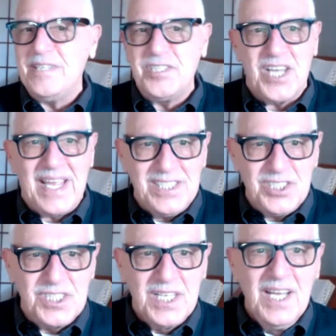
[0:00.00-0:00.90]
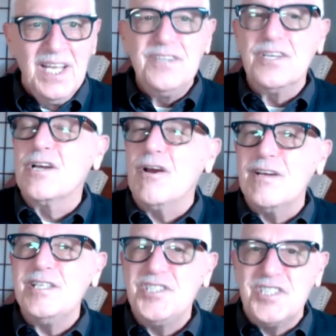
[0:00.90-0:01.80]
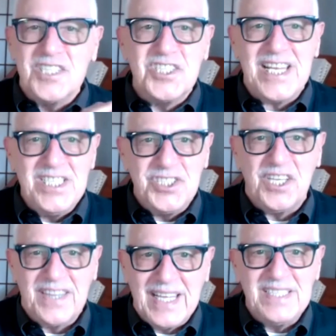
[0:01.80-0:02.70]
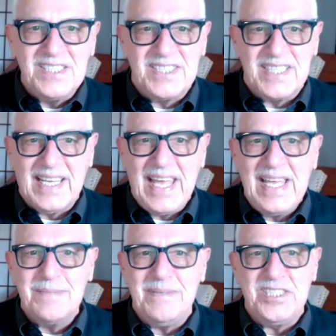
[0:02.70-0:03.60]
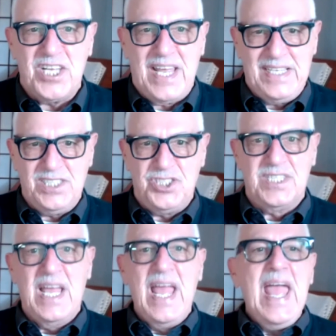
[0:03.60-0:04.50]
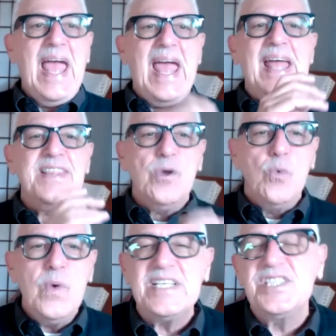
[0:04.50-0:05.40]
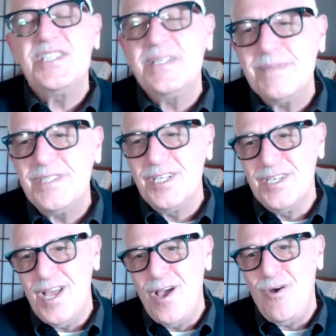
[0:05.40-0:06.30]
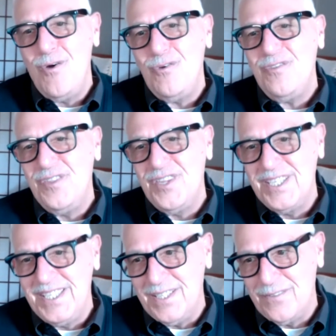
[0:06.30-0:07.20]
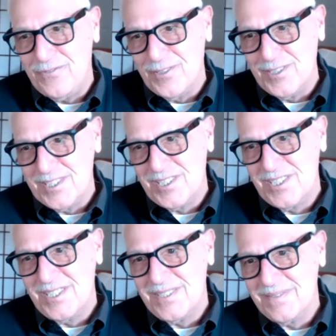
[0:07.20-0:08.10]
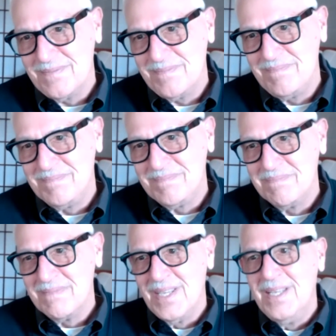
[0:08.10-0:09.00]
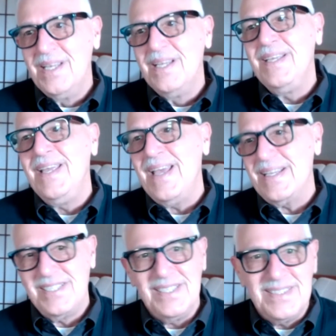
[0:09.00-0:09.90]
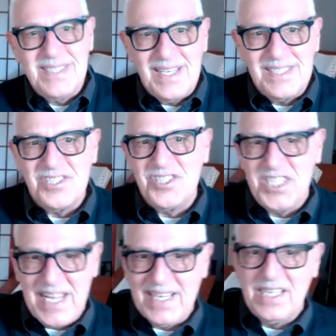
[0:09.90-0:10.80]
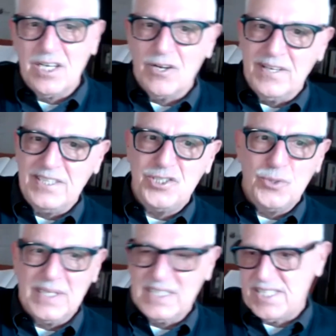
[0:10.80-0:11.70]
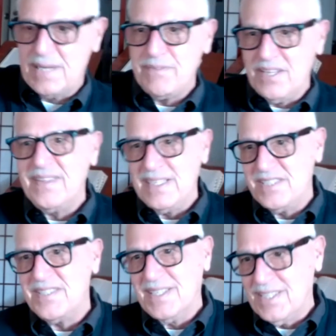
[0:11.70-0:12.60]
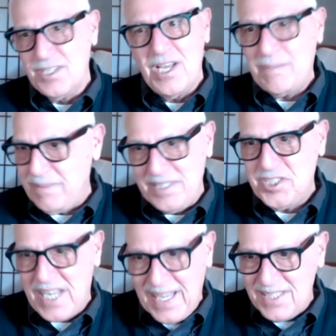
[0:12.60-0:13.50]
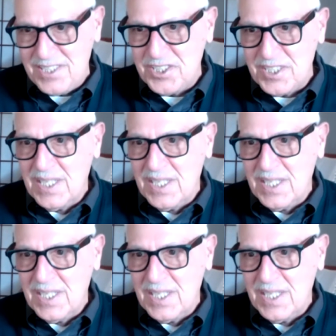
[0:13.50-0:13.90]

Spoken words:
changed, the courage to change the things that can be changed, and the wisdom to know the difference. Yes, it does take courage to accept the things that cannot be changed.